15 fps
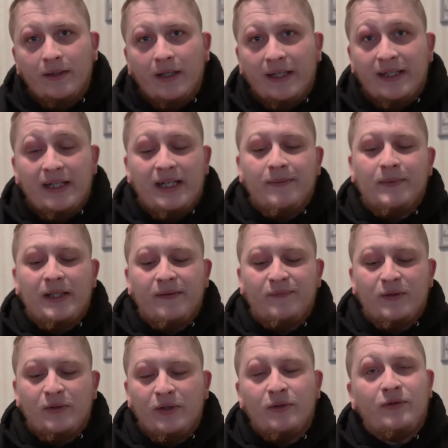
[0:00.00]
And then even if
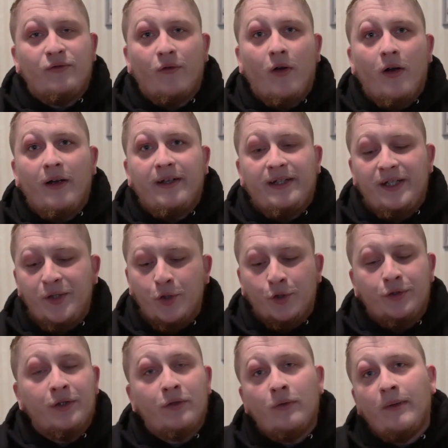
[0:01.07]
he did draw and he
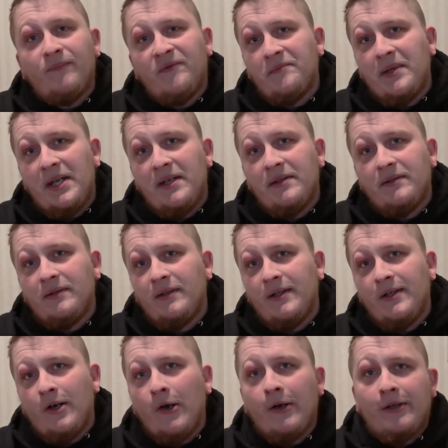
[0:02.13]
couldn't equip from hand,
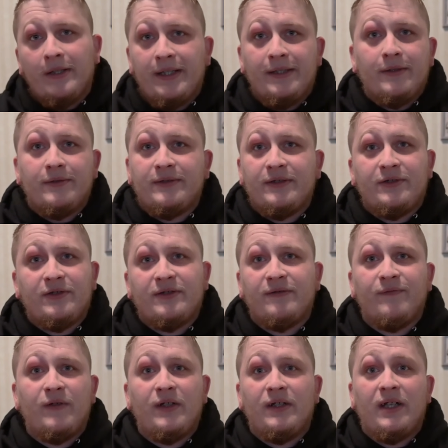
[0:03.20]
Herculenos is just a
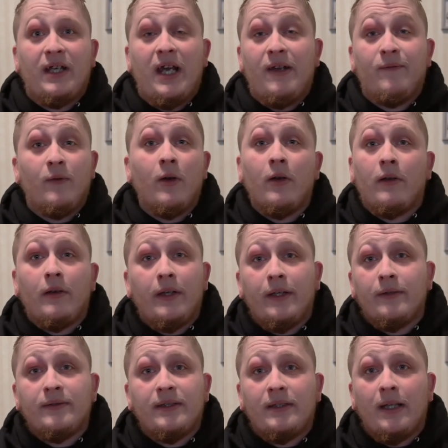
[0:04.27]
free negate for
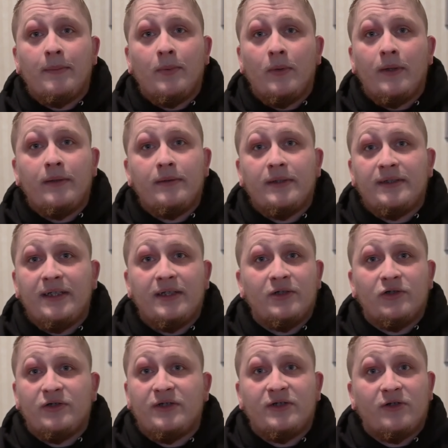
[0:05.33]
Herculenos at that point, because he can
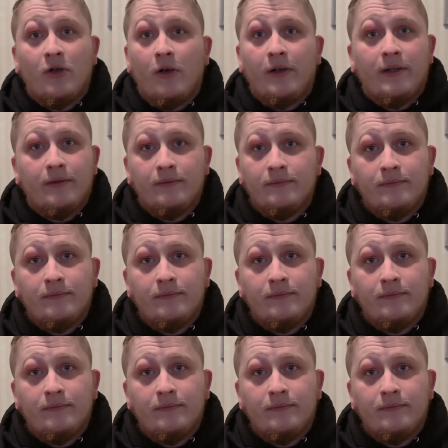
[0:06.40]
just discard it.